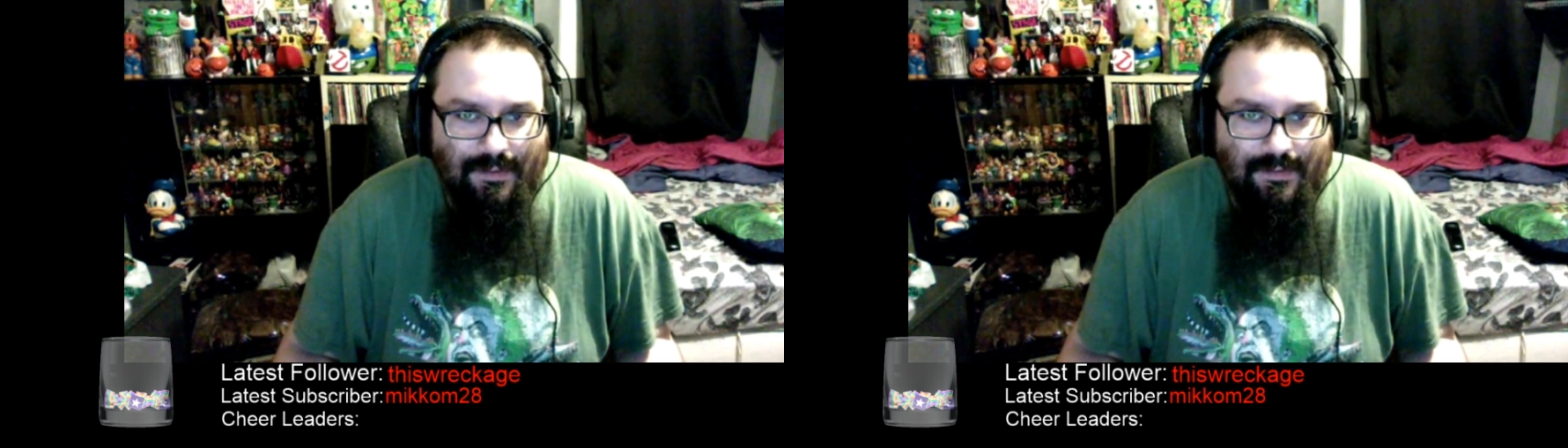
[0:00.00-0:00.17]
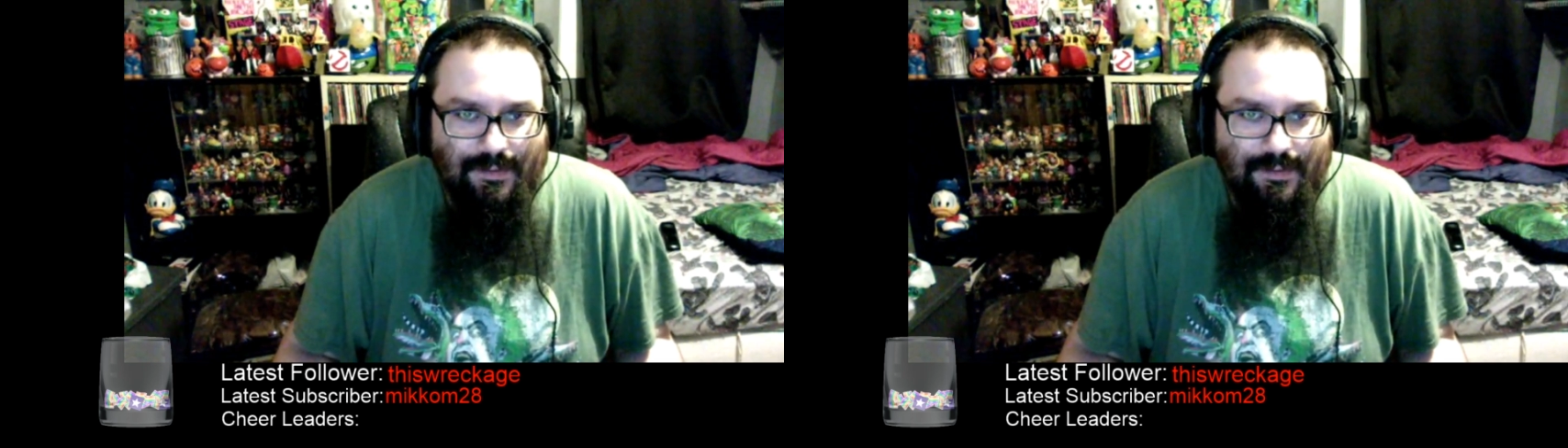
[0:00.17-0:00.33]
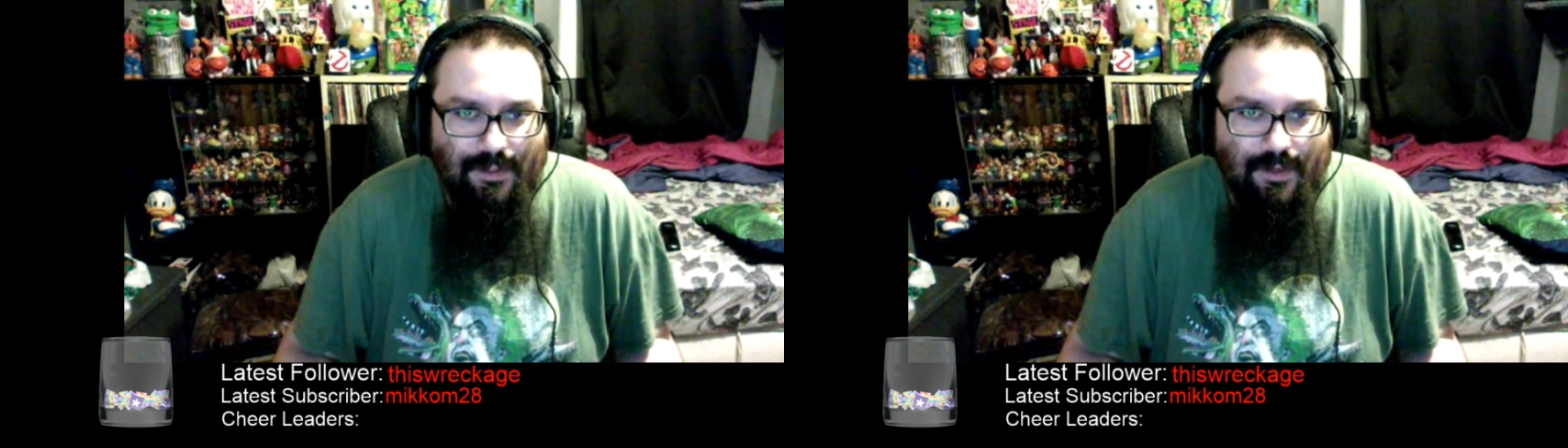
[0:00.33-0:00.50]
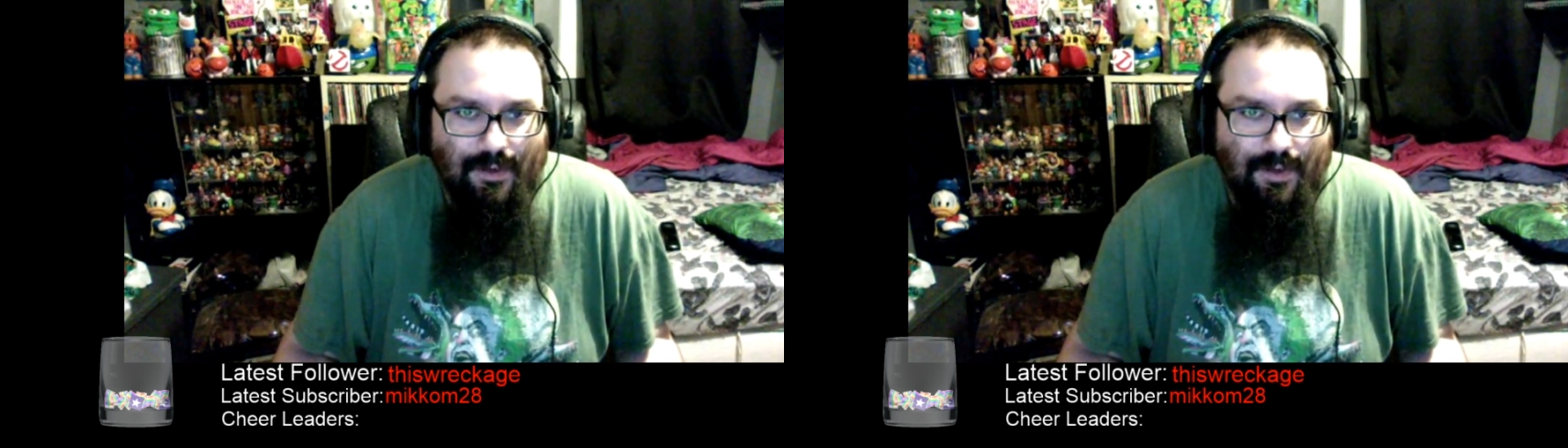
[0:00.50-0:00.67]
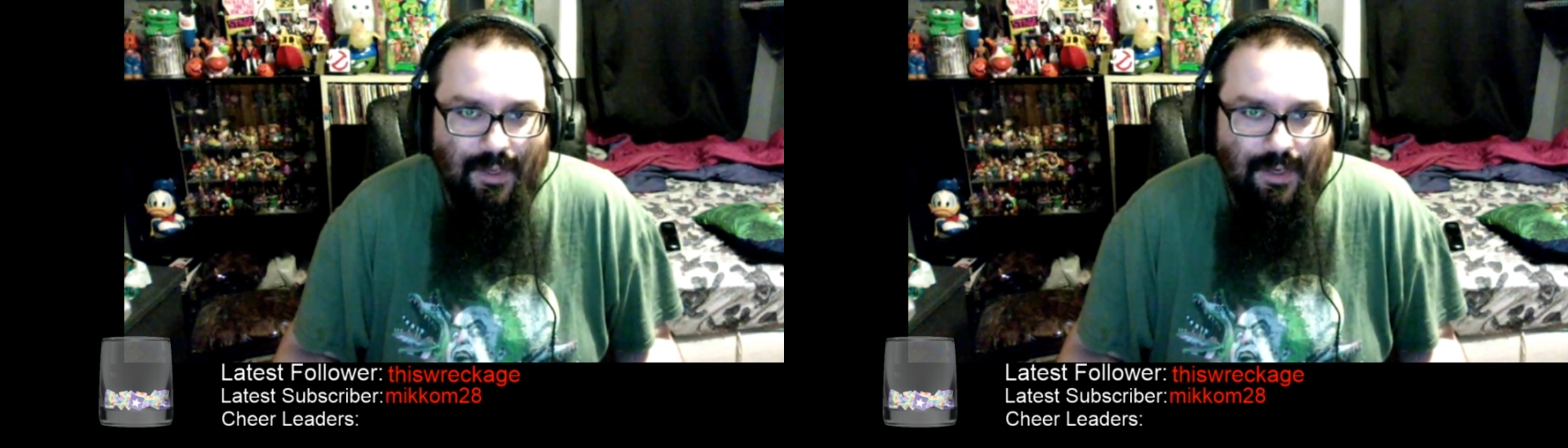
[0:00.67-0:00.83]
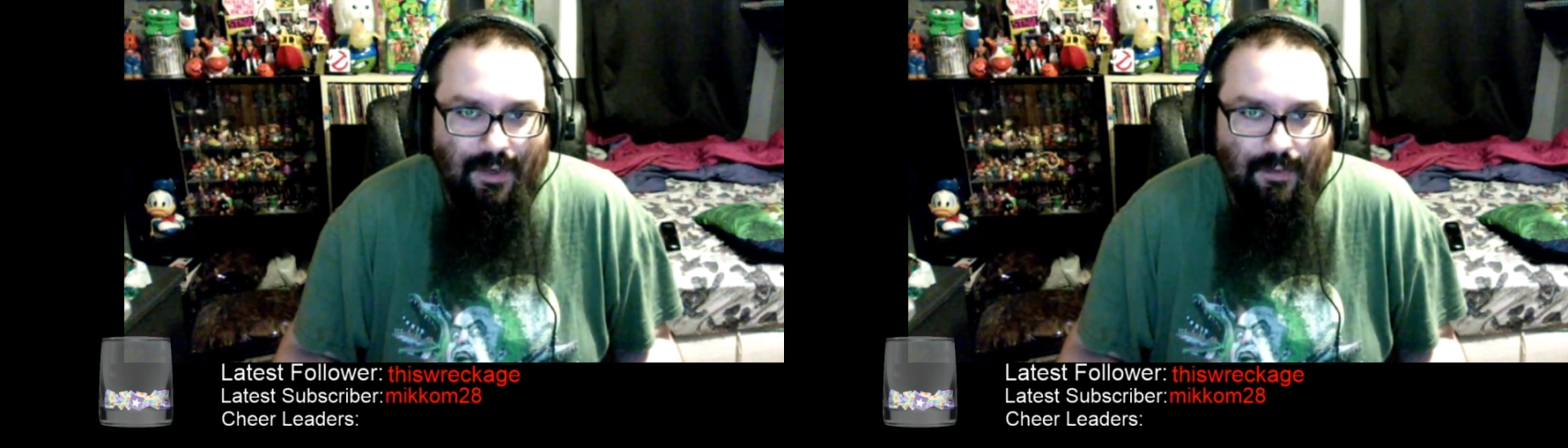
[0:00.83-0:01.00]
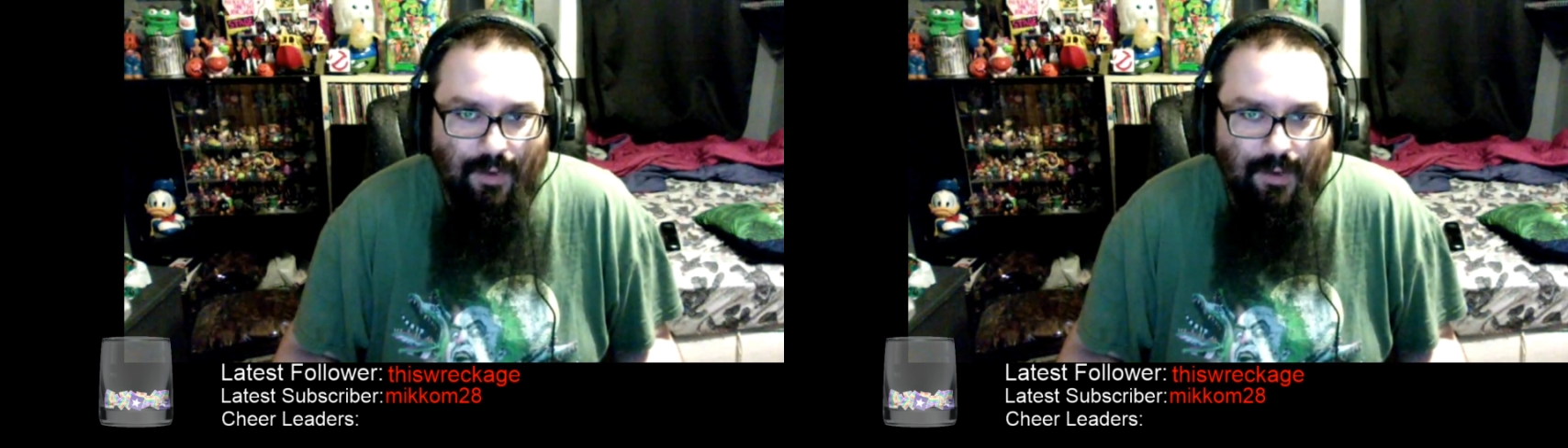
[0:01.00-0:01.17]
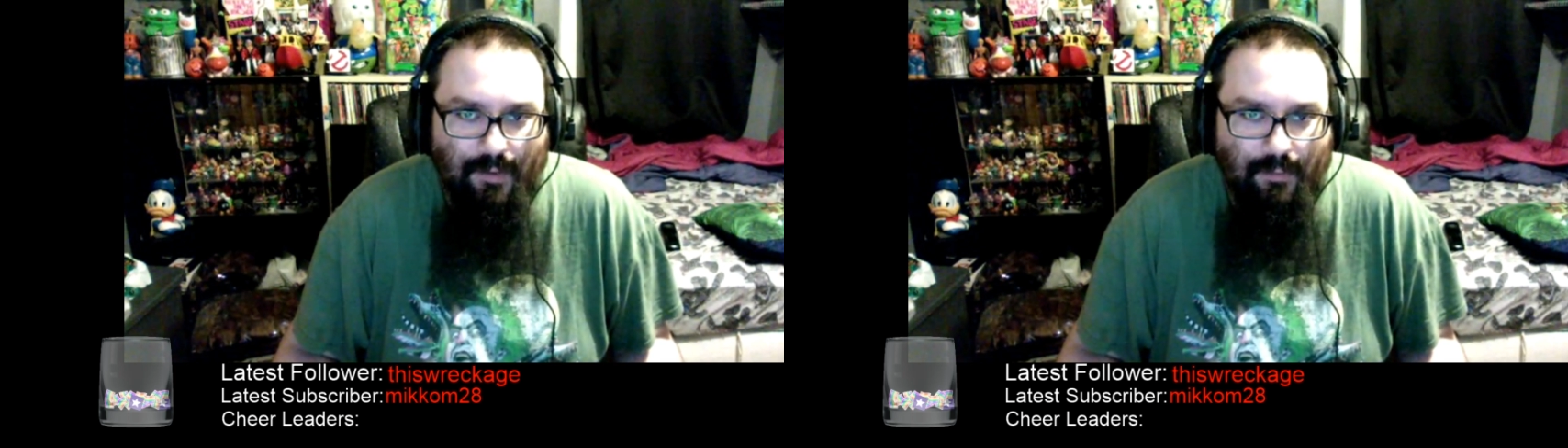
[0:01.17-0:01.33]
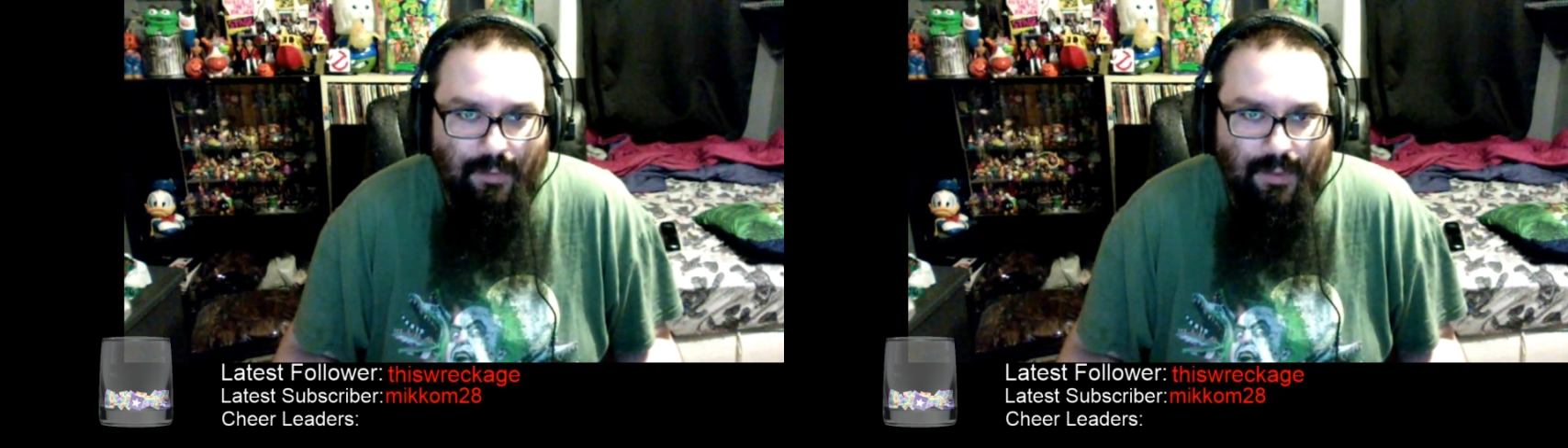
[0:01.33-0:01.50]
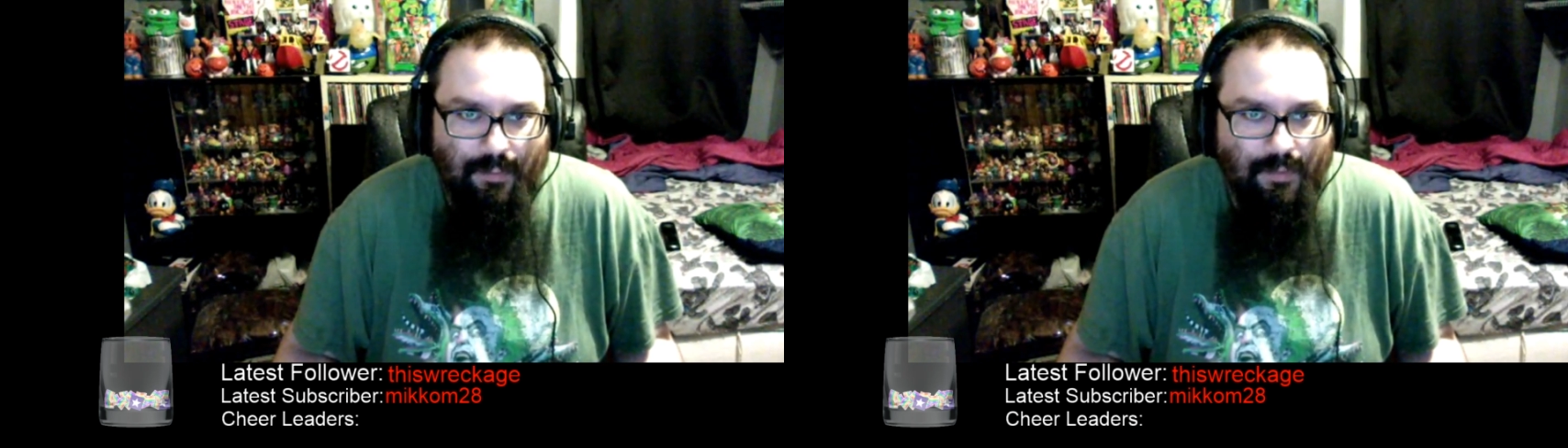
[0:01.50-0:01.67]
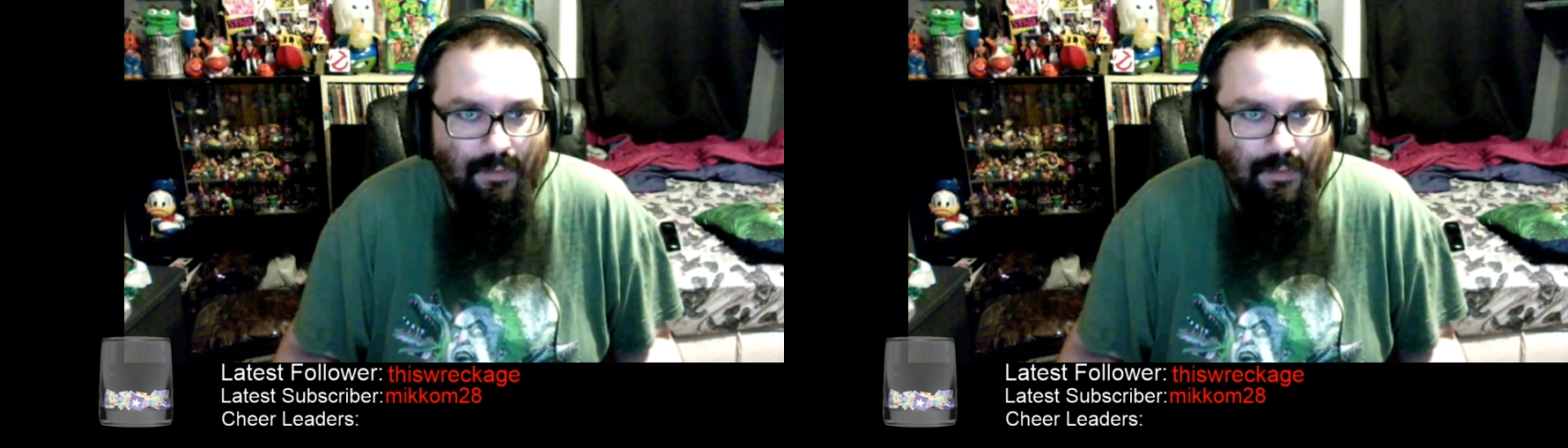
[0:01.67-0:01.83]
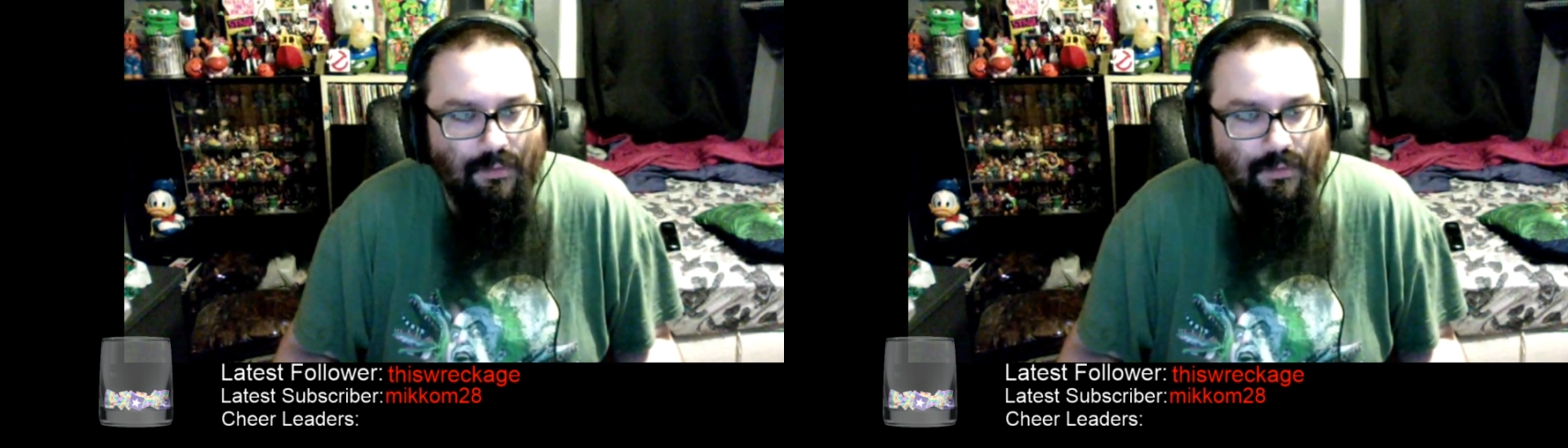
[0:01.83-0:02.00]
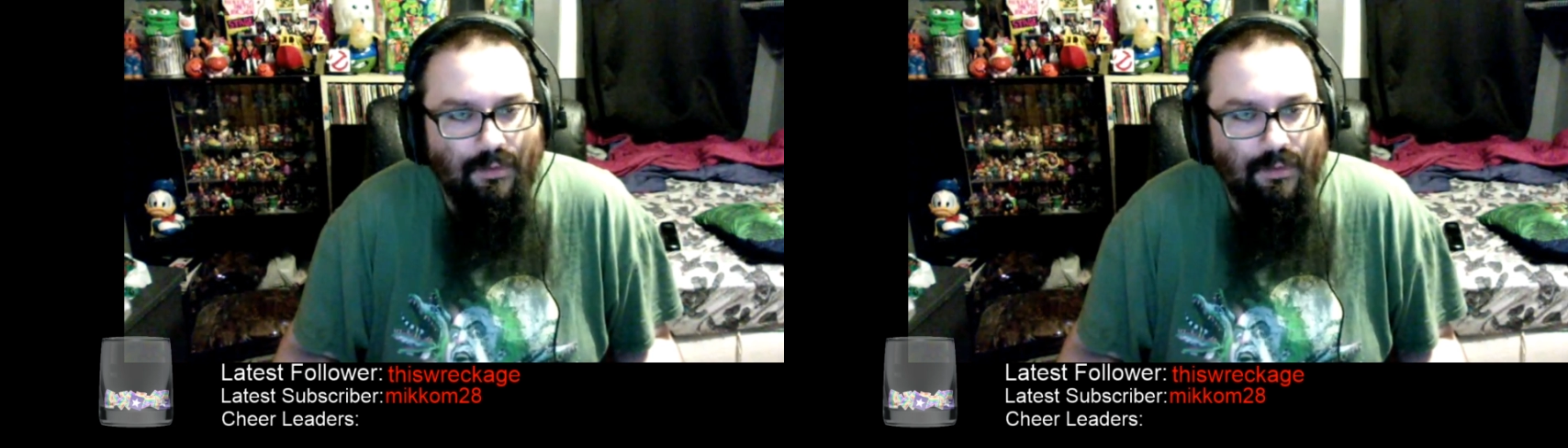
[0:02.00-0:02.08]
shark eating random people.